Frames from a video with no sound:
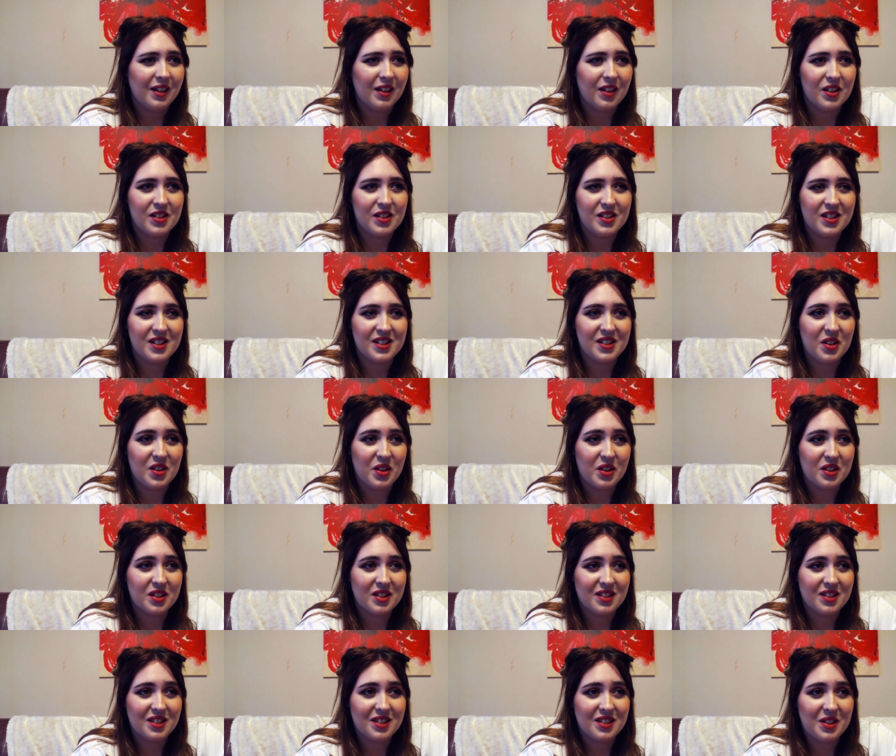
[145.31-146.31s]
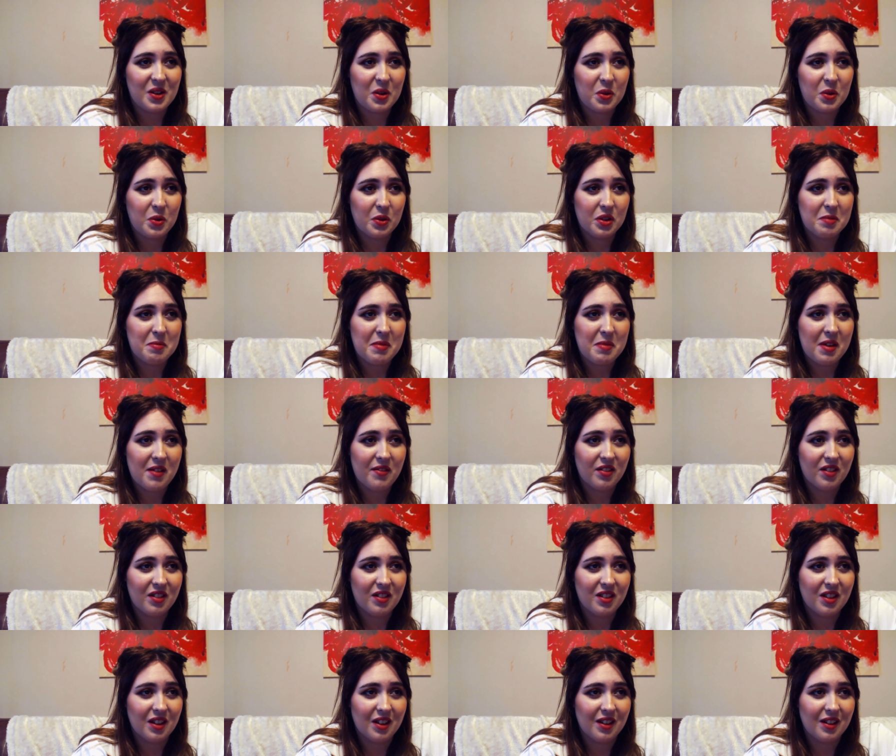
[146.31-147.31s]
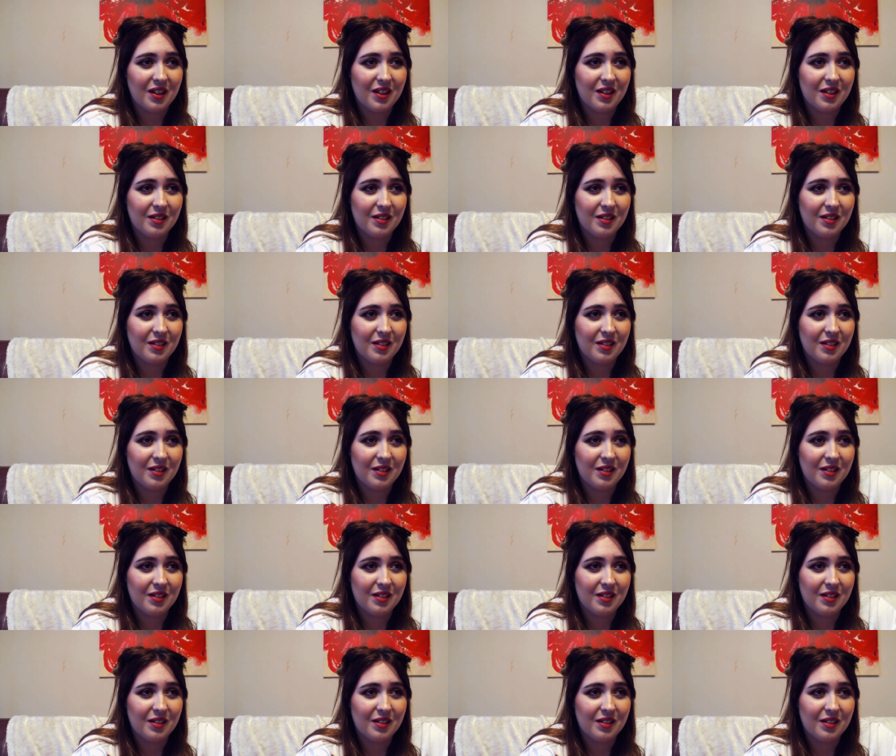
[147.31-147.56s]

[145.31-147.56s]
because he's not told him everything.